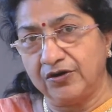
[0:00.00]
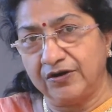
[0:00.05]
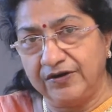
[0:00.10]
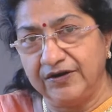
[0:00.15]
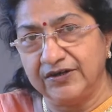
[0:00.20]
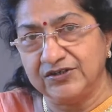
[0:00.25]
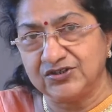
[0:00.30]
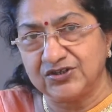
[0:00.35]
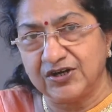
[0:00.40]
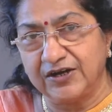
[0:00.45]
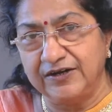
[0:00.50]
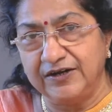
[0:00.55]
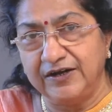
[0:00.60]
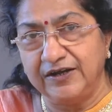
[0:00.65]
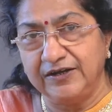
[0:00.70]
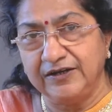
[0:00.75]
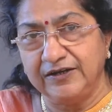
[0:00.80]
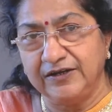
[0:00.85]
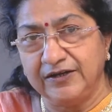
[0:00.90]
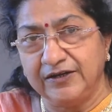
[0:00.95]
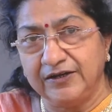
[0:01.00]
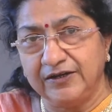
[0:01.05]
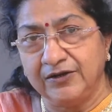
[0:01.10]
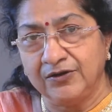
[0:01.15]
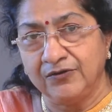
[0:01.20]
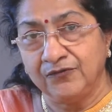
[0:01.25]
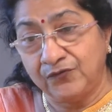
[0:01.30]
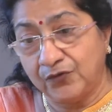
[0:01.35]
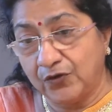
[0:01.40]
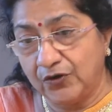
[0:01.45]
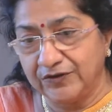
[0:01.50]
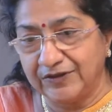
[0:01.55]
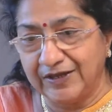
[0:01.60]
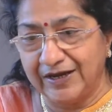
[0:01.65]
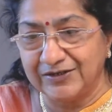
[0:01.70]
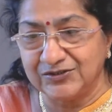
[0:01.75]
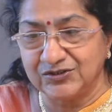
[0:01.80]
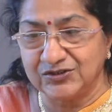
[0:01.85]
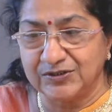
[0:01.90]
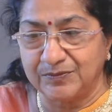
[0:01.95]
understanding for
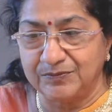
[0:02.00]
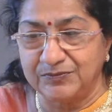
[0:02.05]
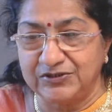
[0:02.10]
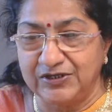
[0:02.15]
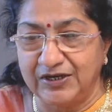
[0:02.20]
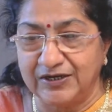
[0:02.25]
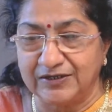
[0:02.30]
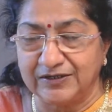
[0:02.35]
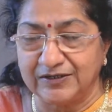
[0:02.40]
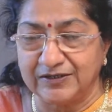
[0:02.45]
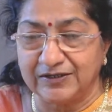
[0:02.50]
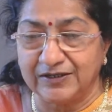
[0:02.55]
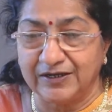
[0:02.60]
that subject